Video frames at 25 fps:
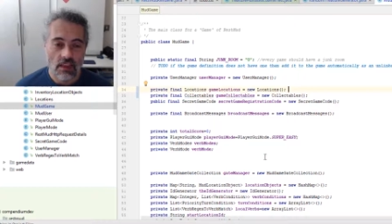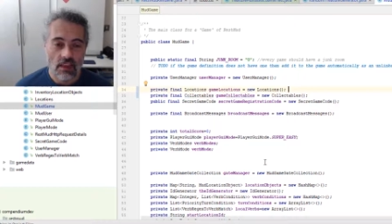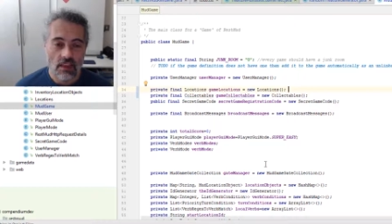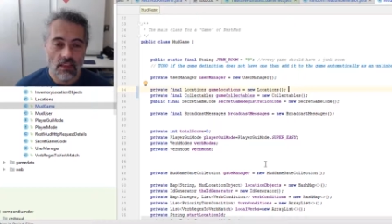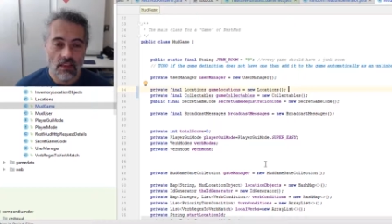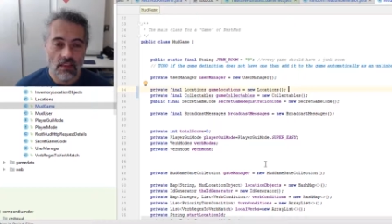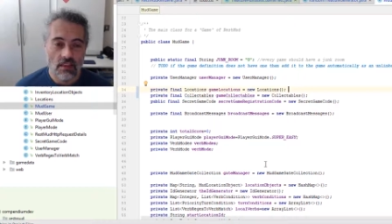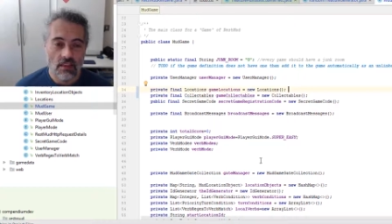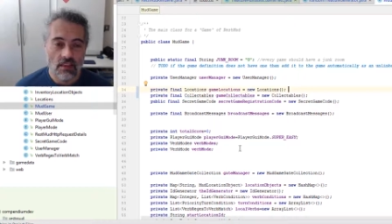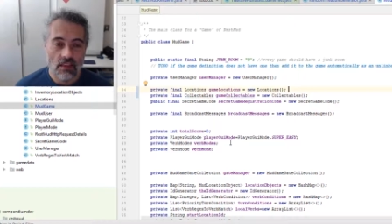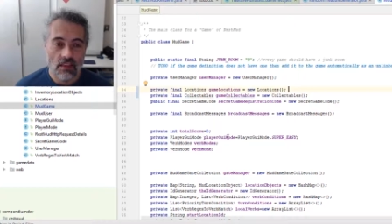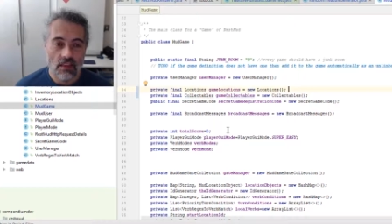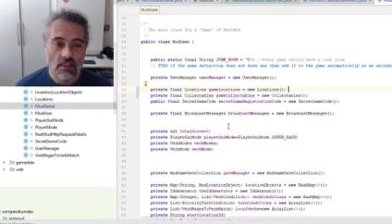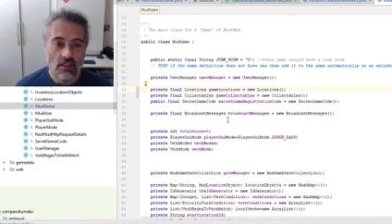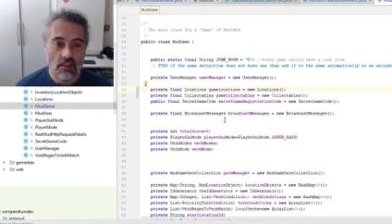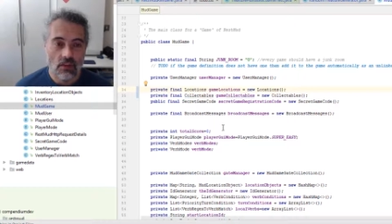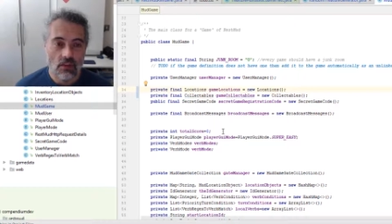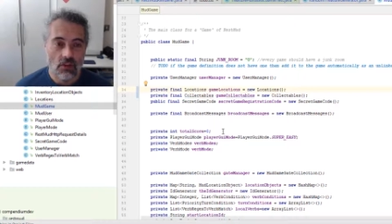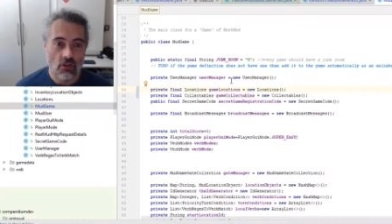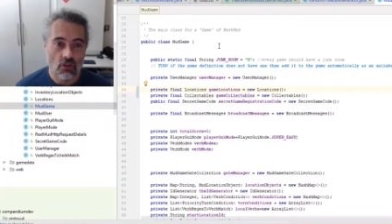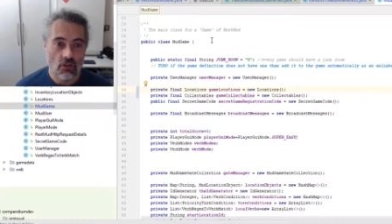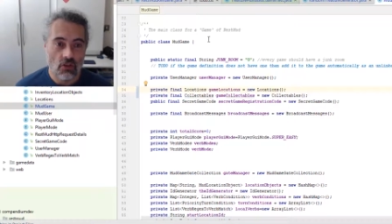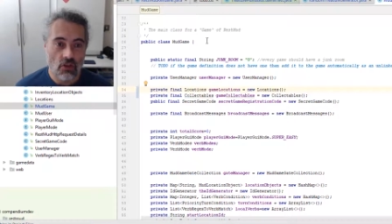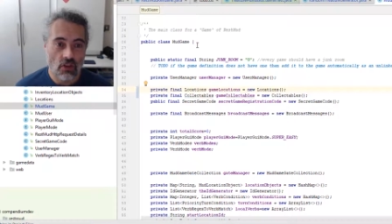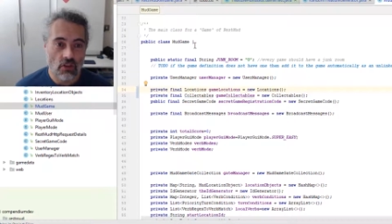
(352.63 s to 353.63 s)
in the
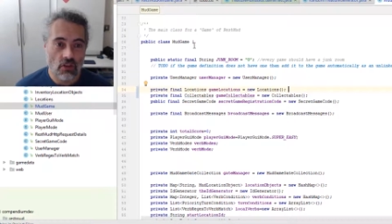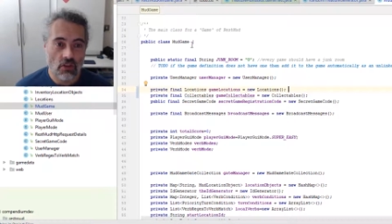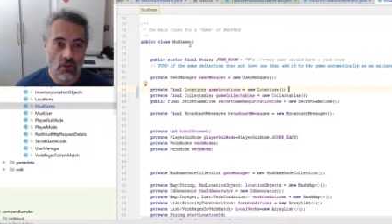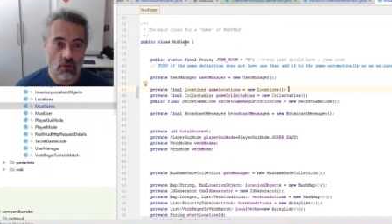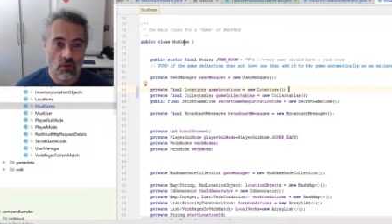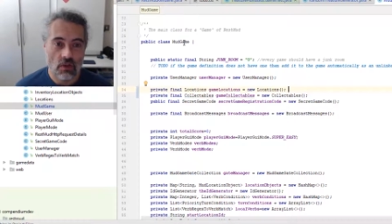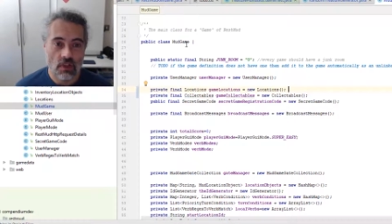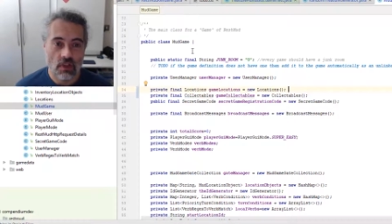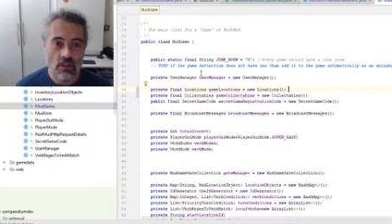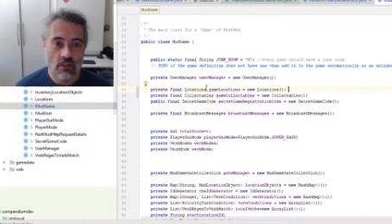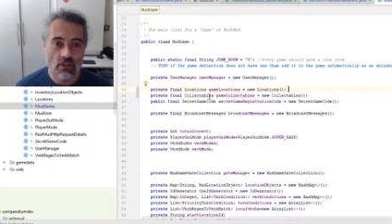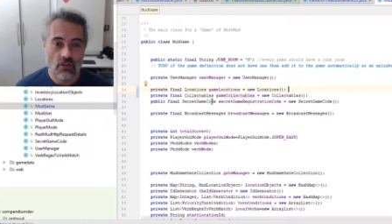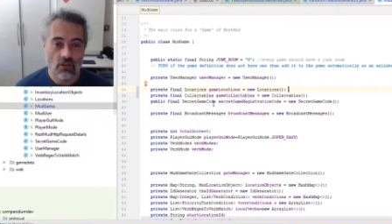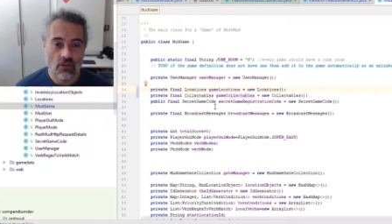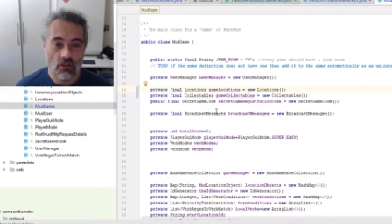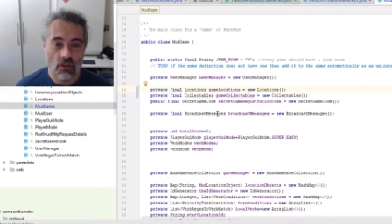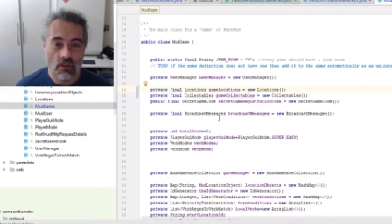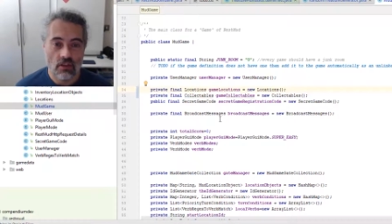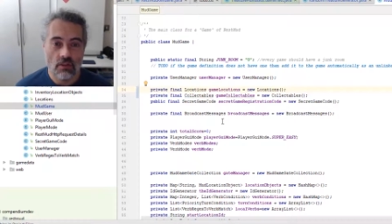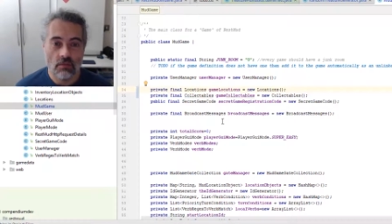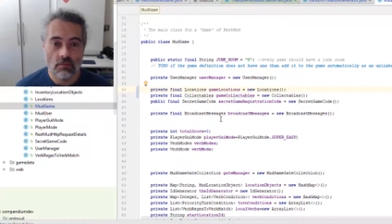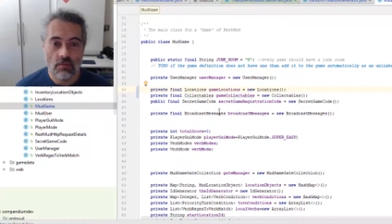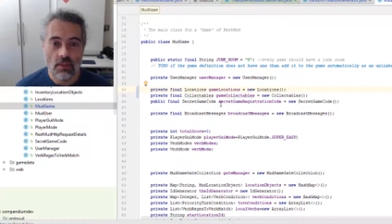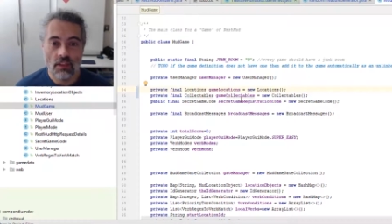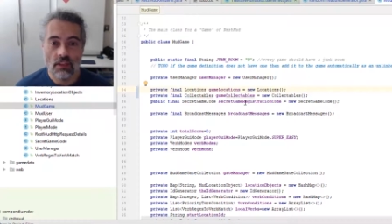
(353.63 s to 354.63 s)
constructor when I
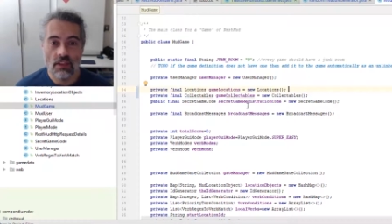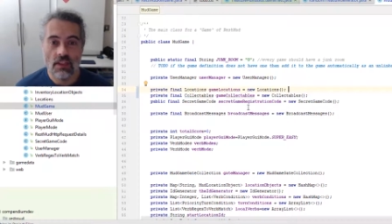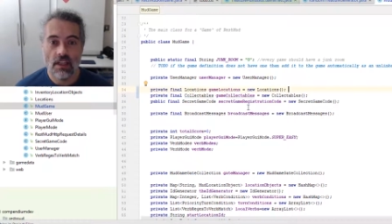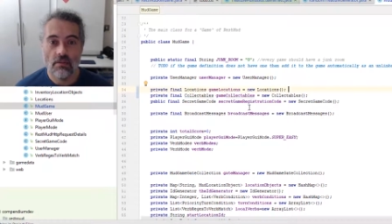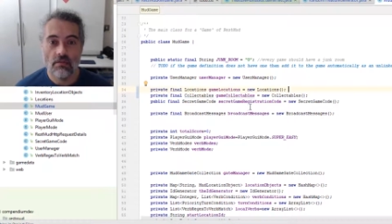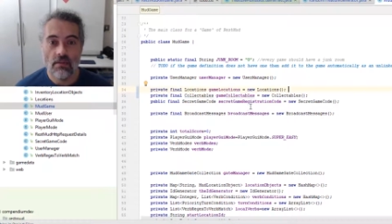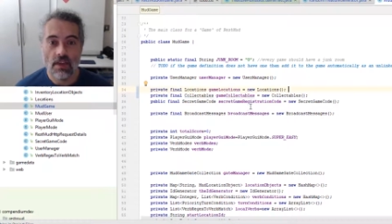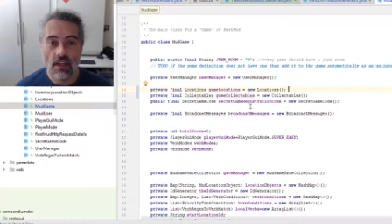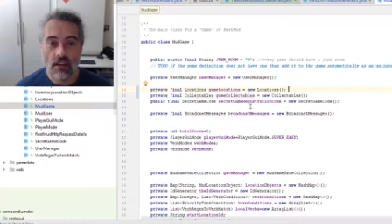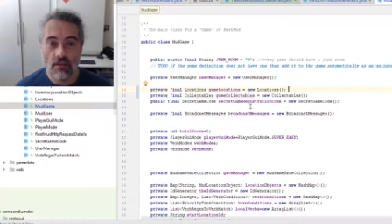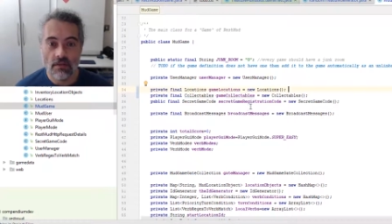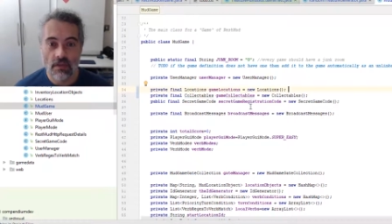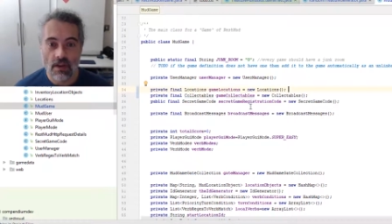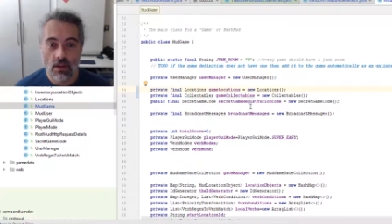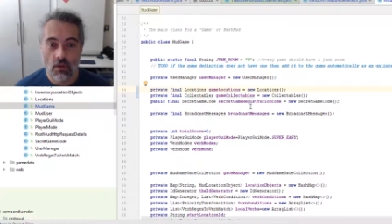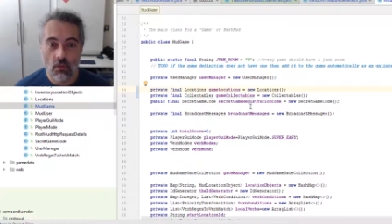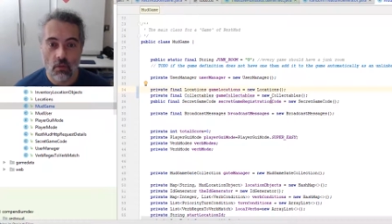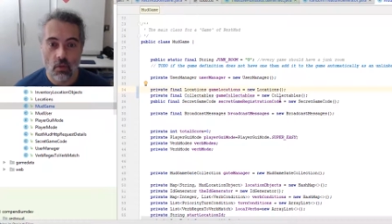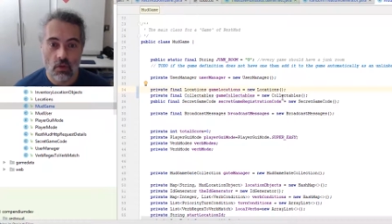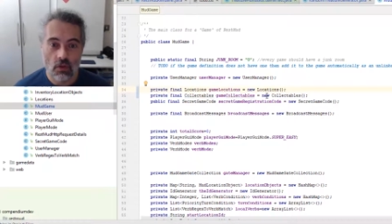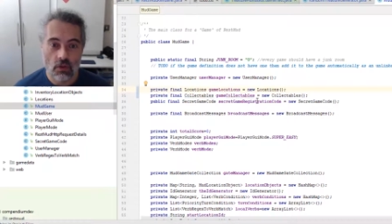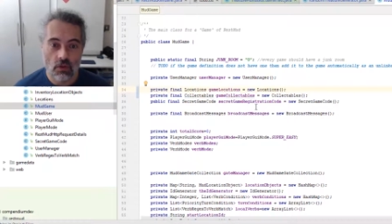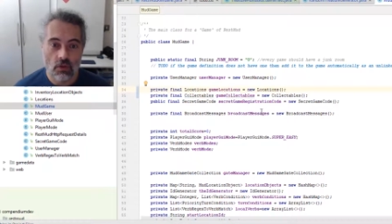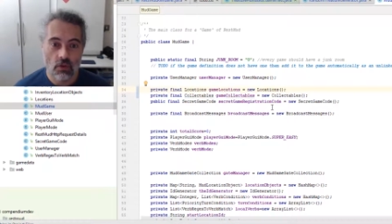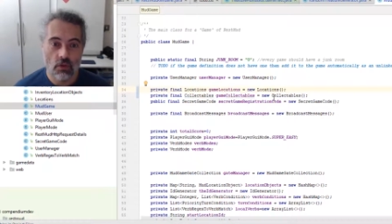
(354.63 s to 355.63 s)
construct the mud game if I
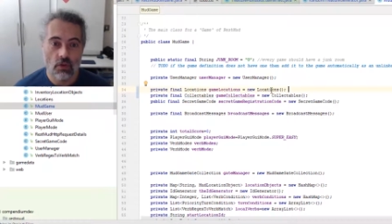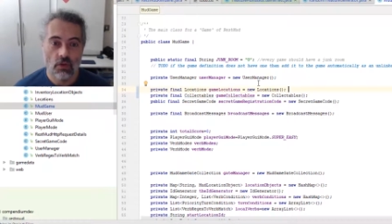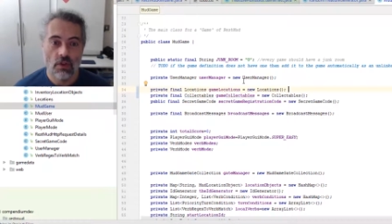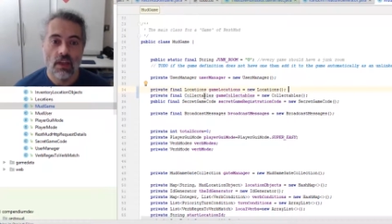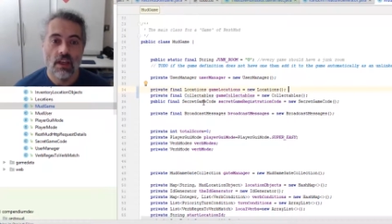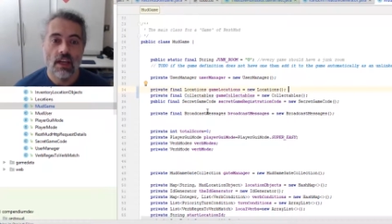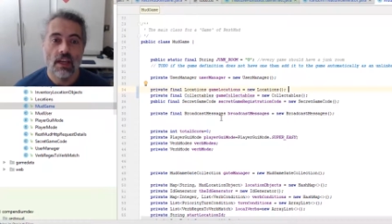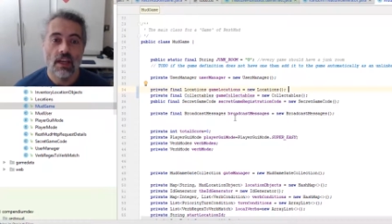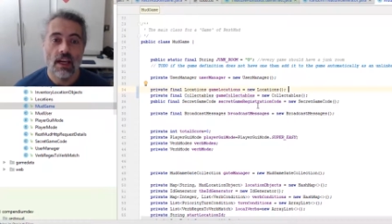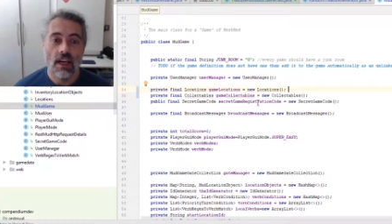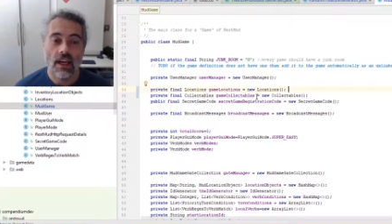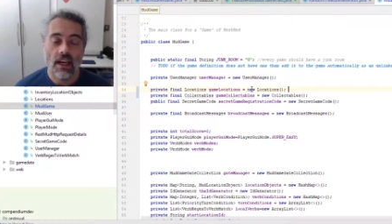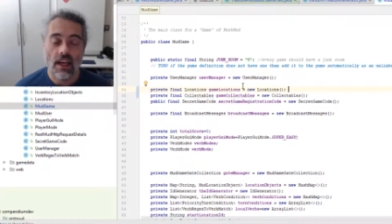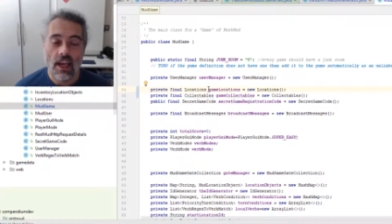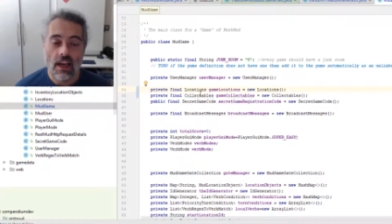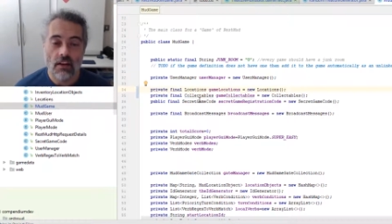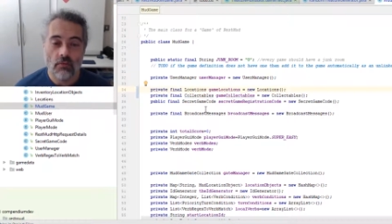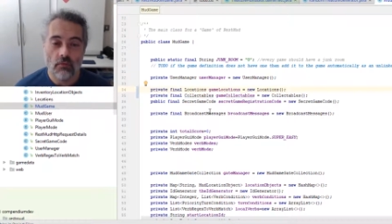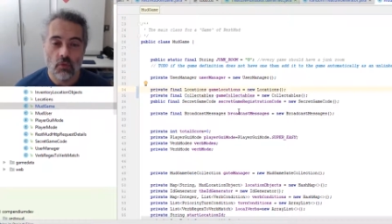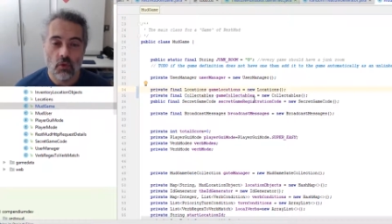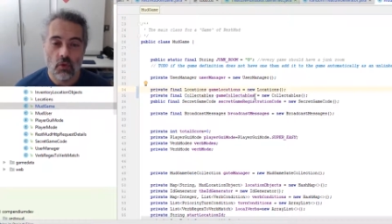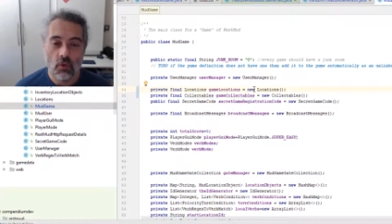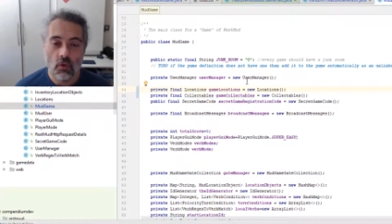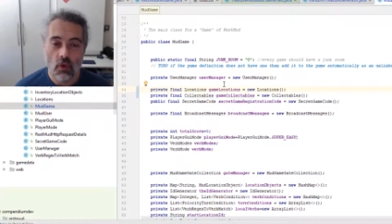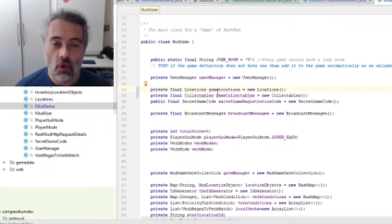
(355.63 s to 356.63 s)
want to. I
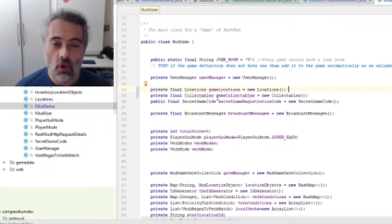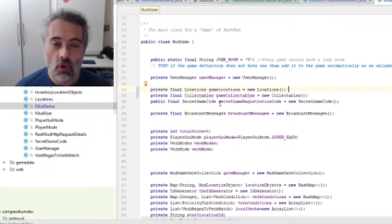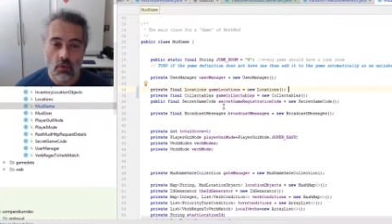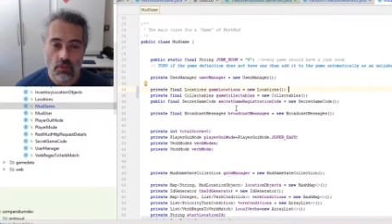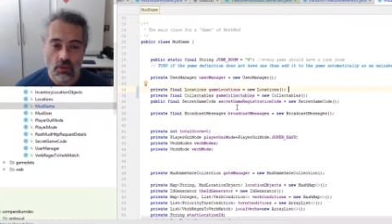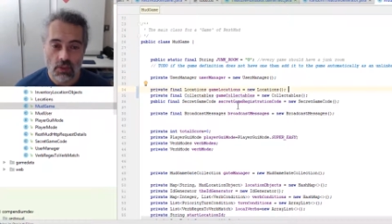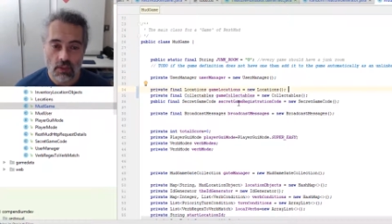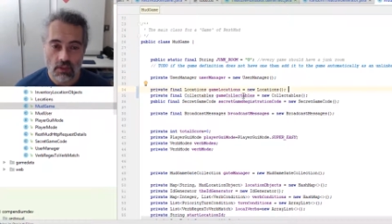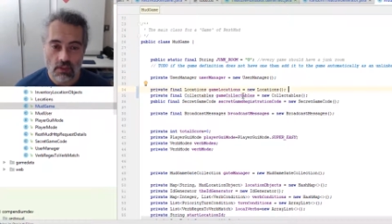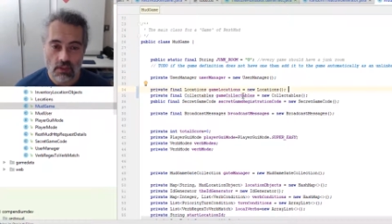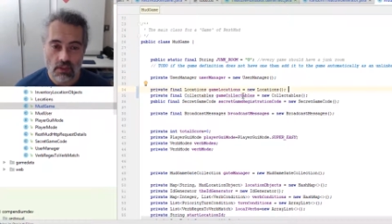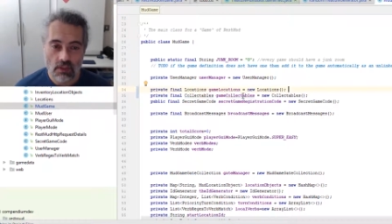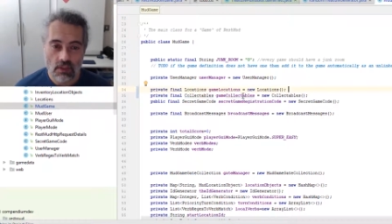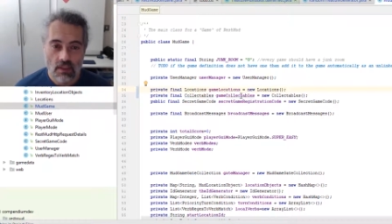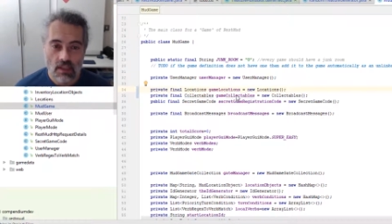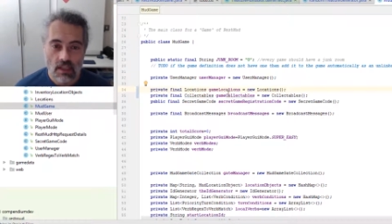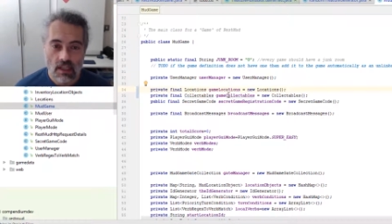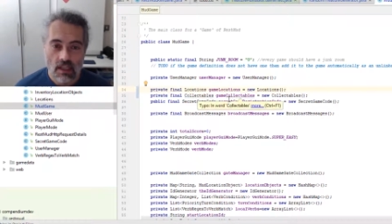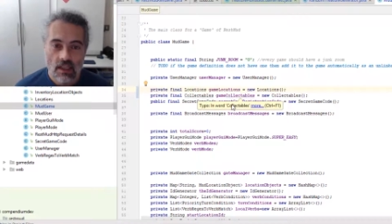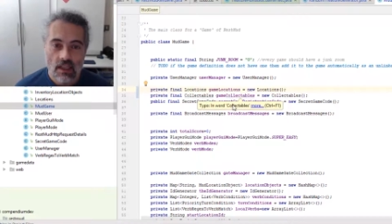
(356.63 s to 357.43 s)
have more options.